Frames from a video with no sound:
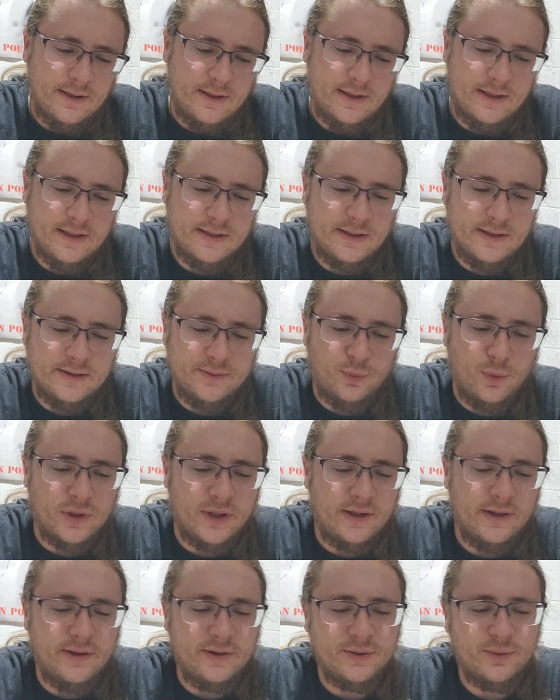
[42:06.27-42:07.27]
This is one
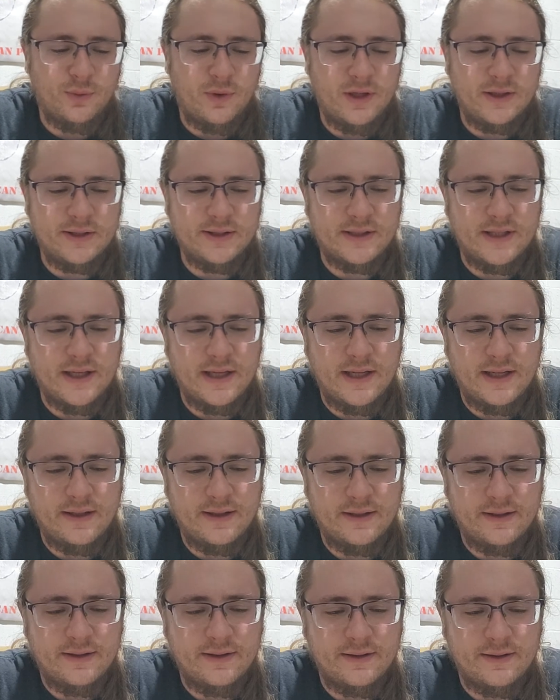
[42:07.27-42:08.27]
of those ones that
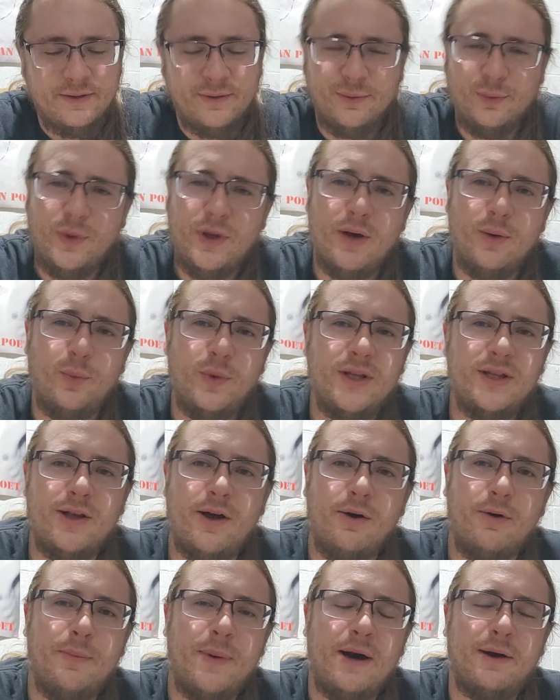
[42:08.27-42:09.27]
we
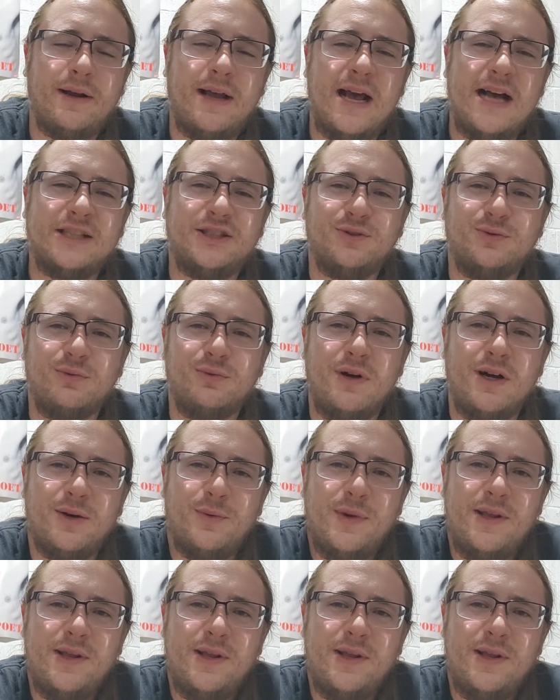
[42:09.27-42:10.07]
know about Castle Rock.